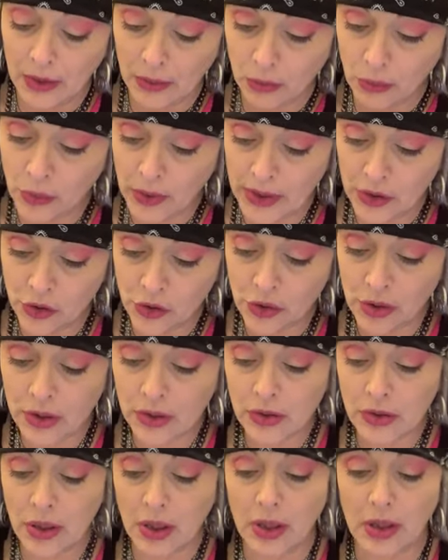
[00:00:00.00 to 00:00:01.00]
we
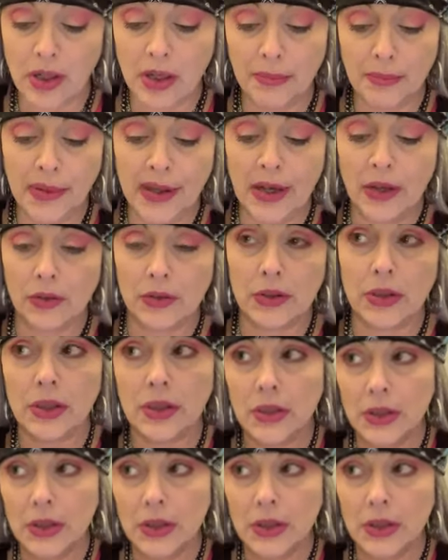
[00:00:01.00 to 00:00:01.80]
should talk about